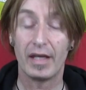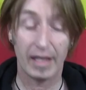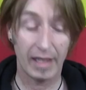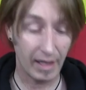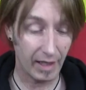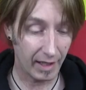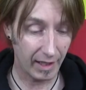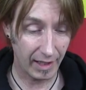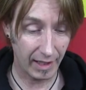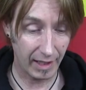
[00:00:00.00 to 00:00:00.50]

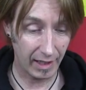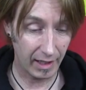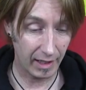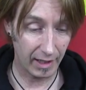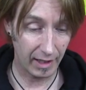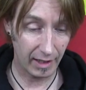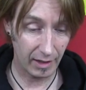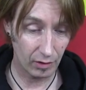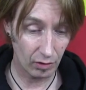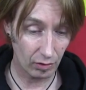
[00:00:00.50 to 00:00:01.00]

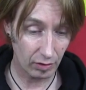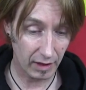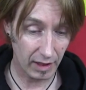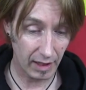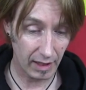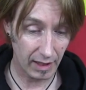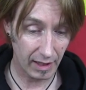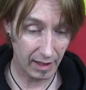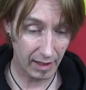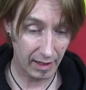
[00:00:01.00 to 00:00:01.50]
No
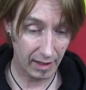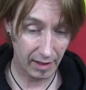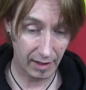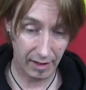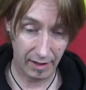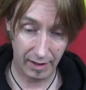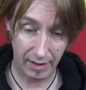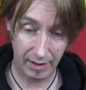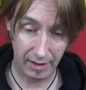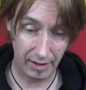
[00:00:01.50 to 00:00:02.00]

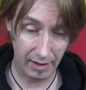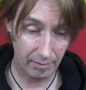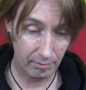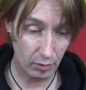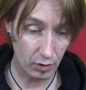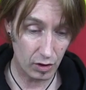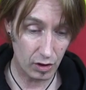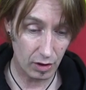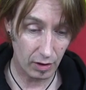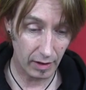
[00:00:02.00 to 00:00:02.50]
queda
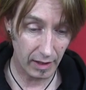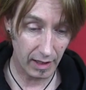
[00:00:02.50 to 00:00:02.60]
mucho,